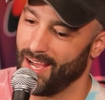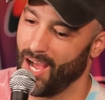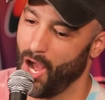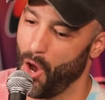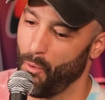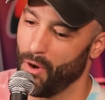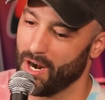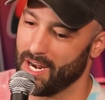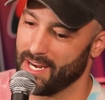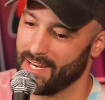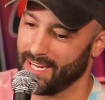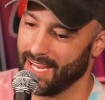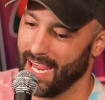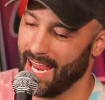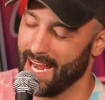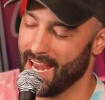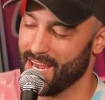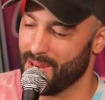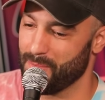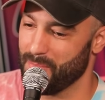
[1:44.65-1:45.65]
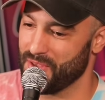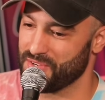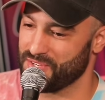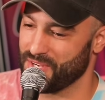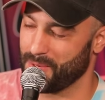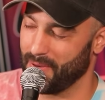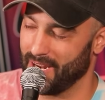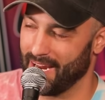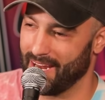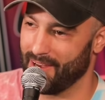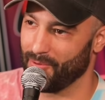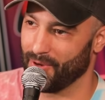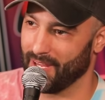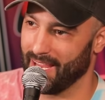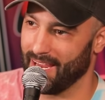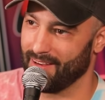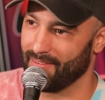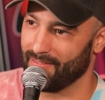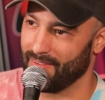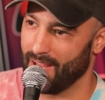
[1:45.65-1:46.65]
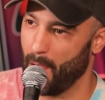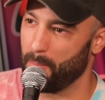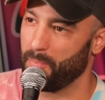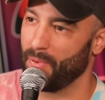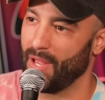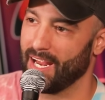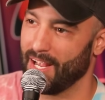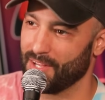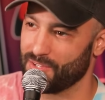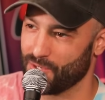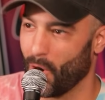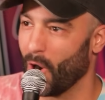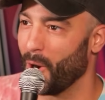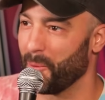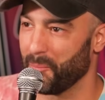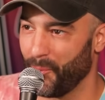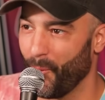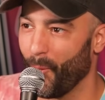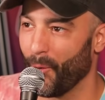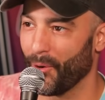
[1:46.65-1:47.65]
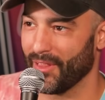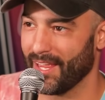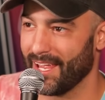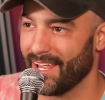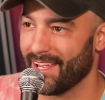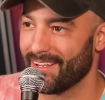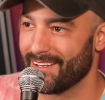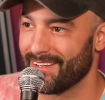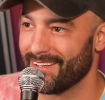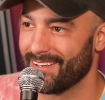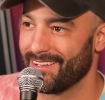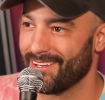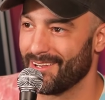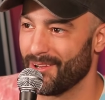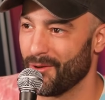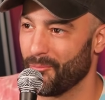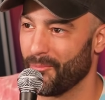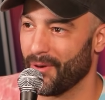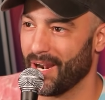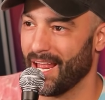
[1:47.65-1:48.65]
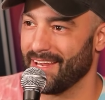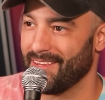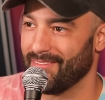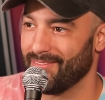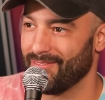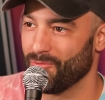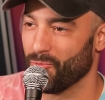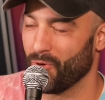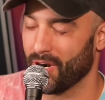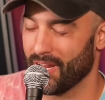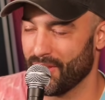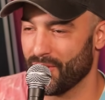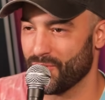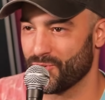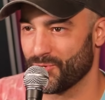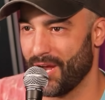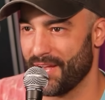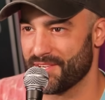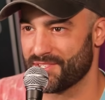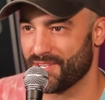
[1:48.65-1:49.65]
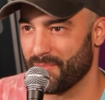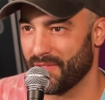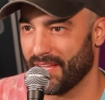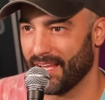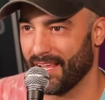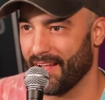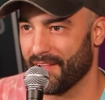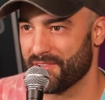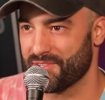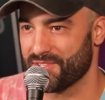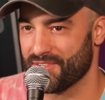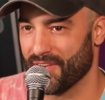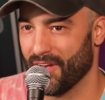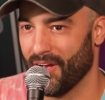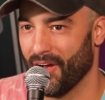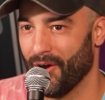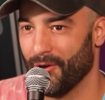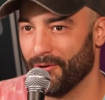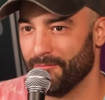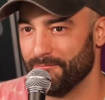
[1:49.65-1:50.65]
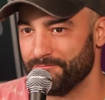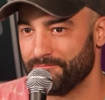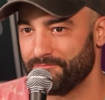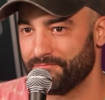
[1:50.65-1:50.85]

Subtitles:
wanted to get into music, but I play guitar poorly, but I wanted to try something else. So